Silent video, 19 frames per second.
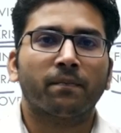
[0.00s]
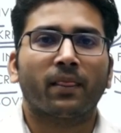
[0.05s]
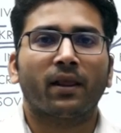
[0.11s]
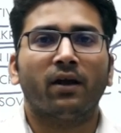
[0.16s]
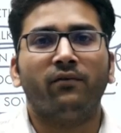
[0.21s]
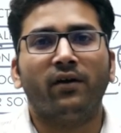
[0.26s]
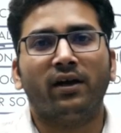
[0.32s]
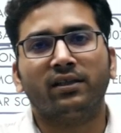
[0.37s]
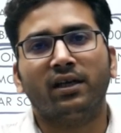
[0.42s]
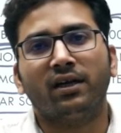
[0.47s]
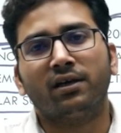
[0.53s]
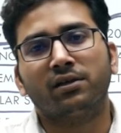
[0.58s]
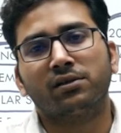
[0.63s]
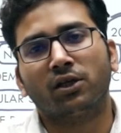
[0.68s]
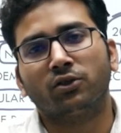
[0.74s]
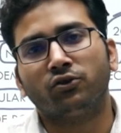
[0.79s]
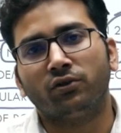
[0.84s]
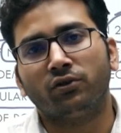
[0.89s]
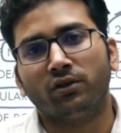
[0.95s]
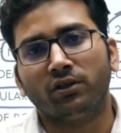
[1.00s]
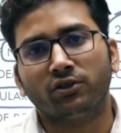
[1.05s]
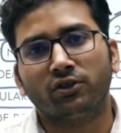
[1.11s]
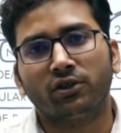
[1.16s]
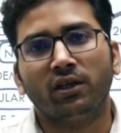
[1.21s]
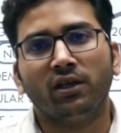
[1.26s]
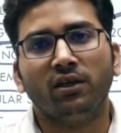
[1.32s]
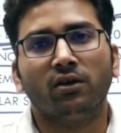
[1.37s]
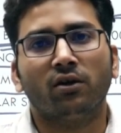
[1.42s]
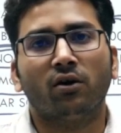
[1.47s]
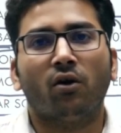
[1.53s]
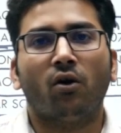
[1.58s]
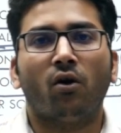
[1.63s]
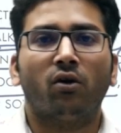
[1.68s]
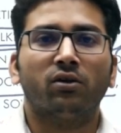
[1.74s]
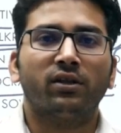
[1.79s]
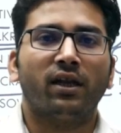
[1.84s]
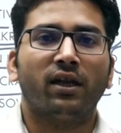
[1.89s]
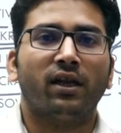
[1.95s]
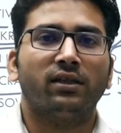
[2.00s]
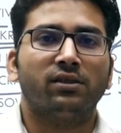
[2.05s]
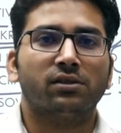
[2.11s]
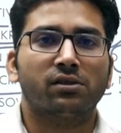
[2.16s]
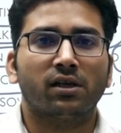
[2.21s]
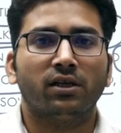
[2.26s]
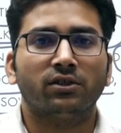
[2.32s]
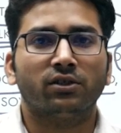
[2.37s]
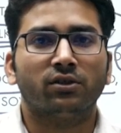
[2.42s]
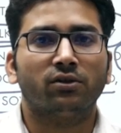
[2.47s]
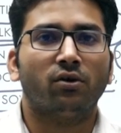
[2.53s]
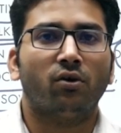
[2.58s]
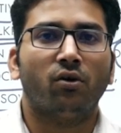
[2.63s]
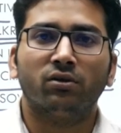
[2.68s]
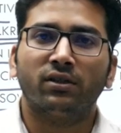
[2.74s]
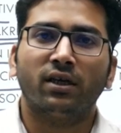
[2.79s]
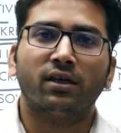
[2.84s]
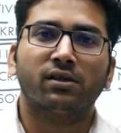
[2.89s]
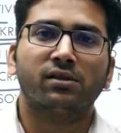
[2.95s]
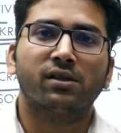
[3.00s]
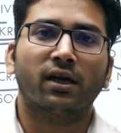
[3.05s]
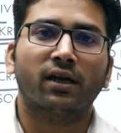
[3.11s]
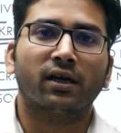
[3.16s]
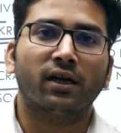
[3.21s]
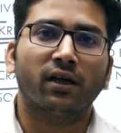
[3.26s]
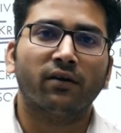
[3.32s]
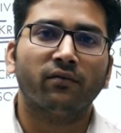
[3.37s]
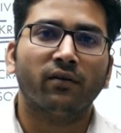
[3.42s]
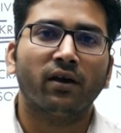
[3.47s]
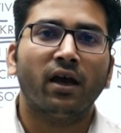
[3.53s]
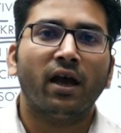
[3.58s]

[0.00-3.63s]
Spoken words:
whether it is the judiciary or the legislature or the executive,